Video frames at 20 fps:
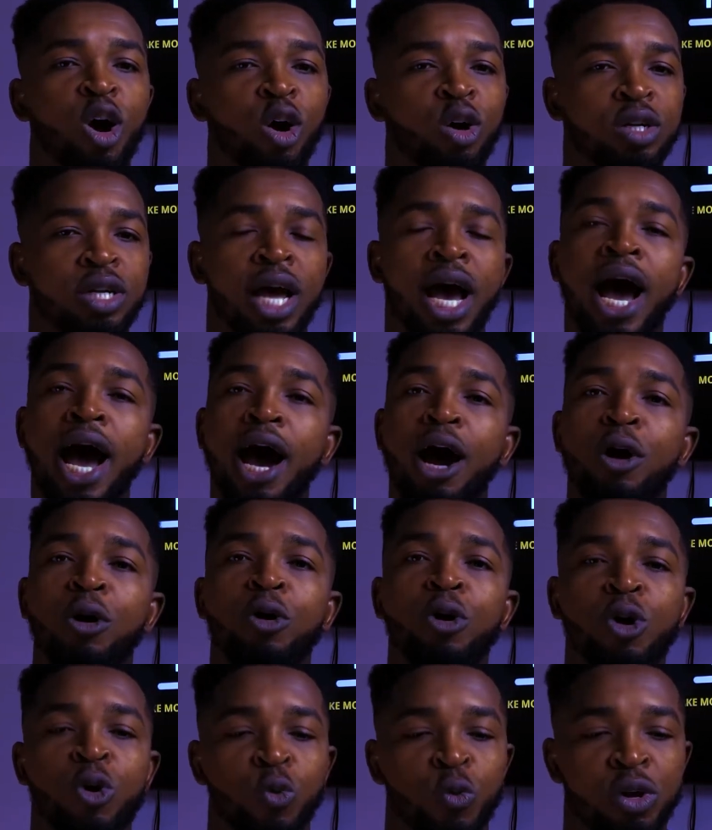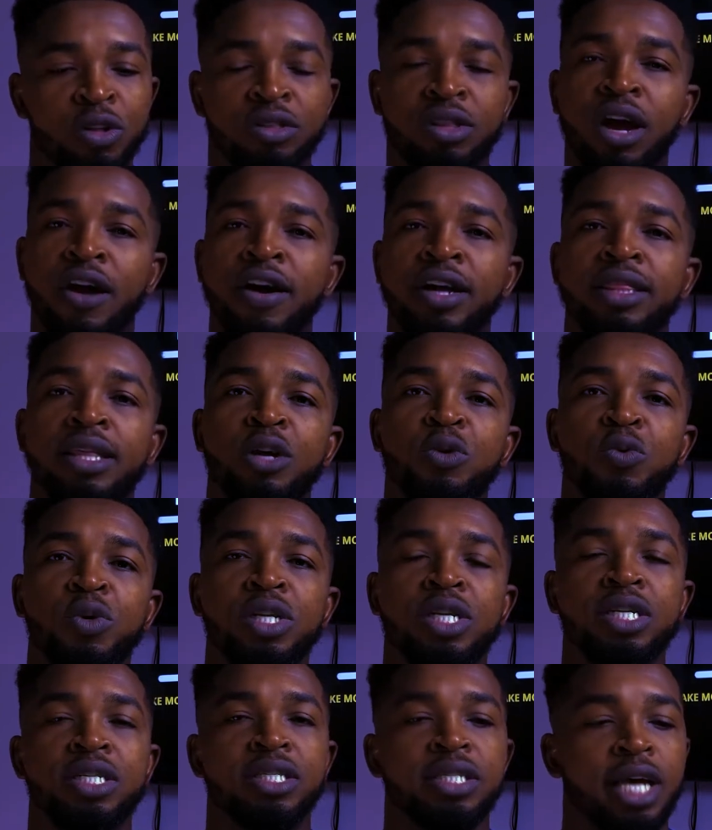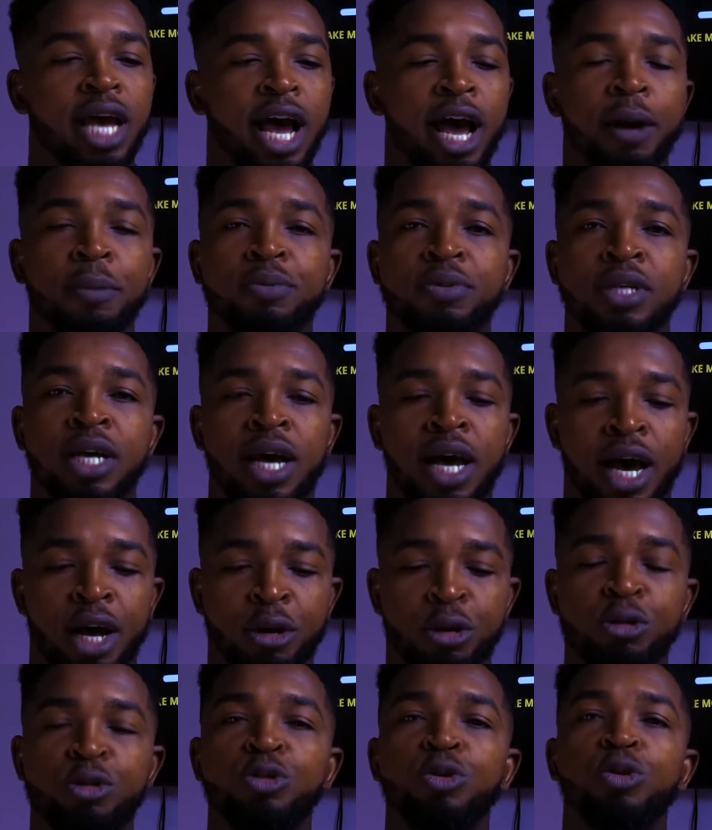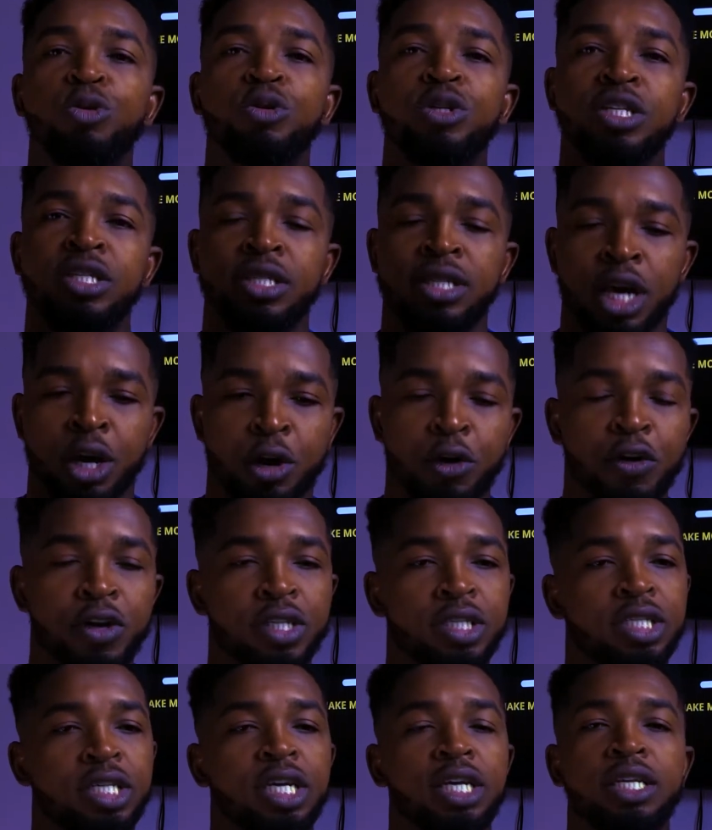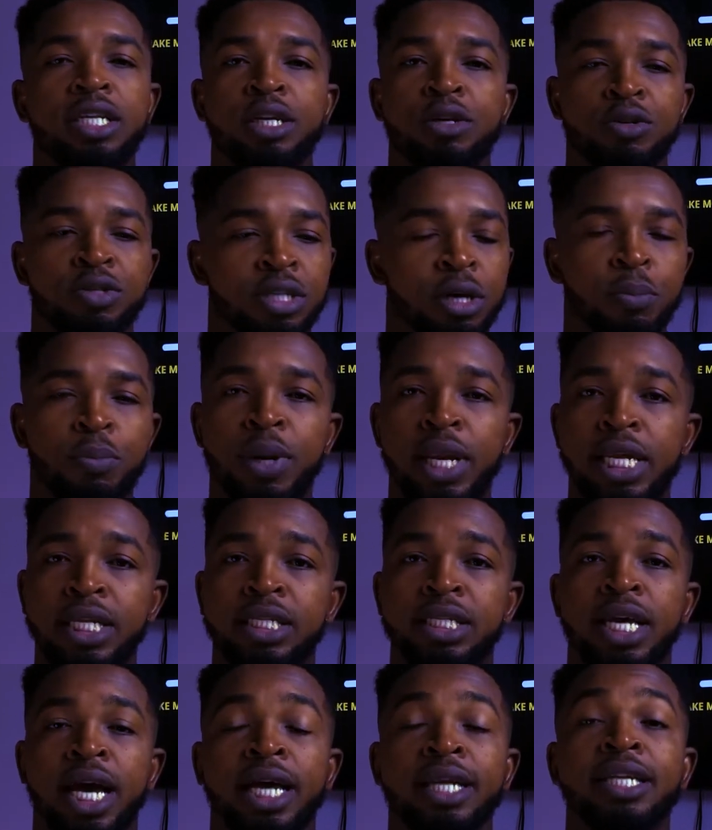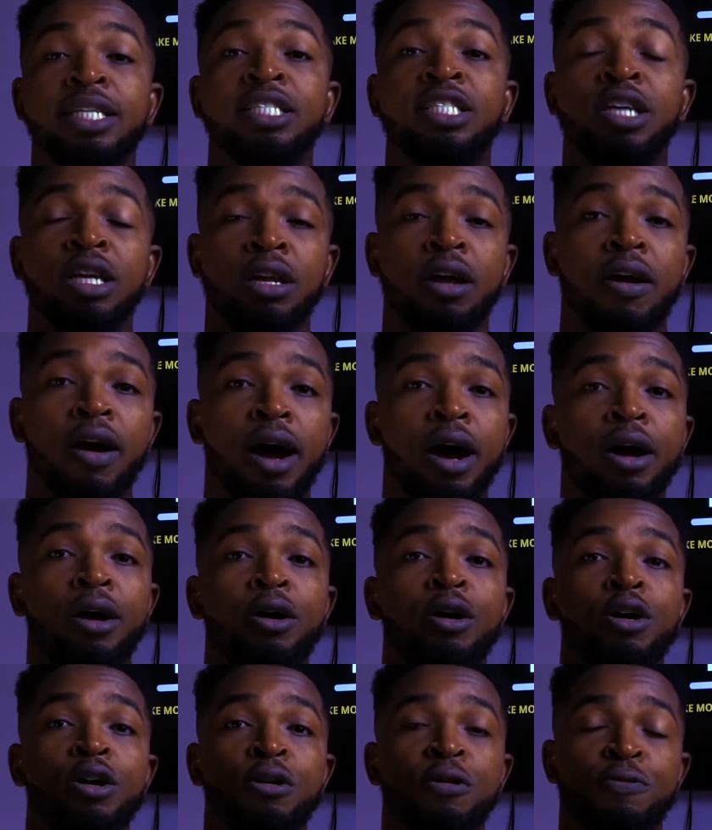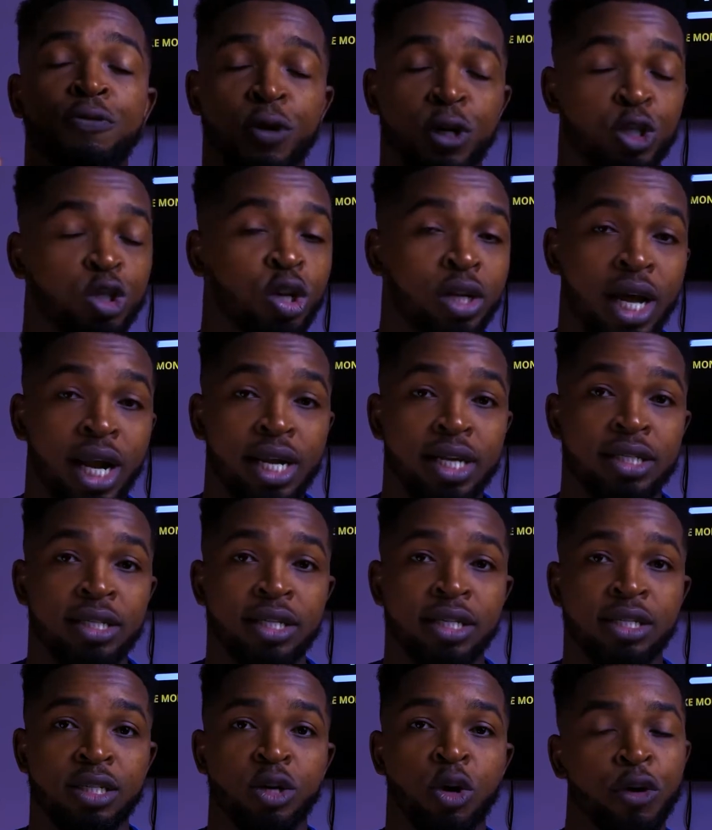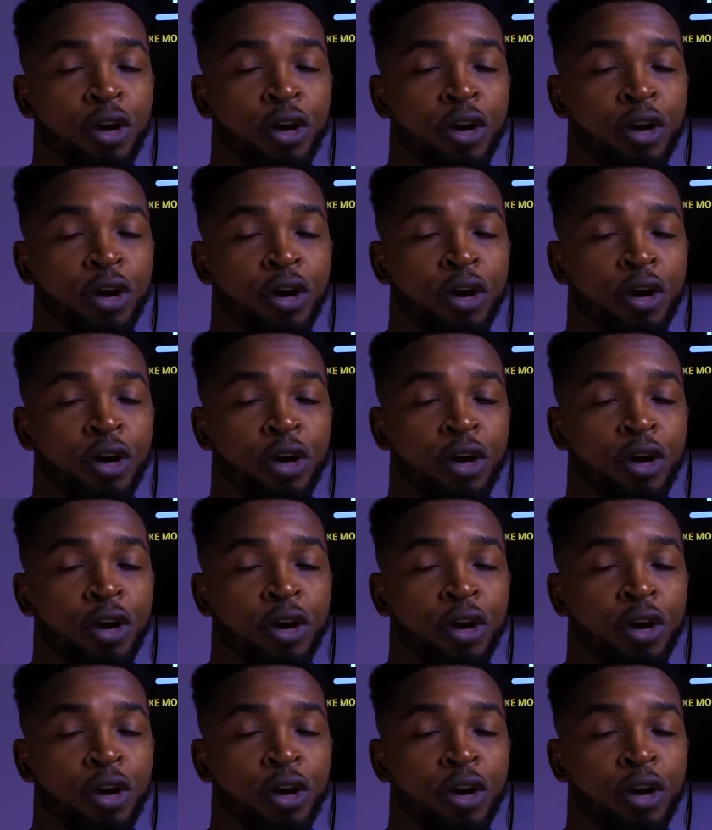on how we interacted with these apps and also the security, the usability, and the general functionalities.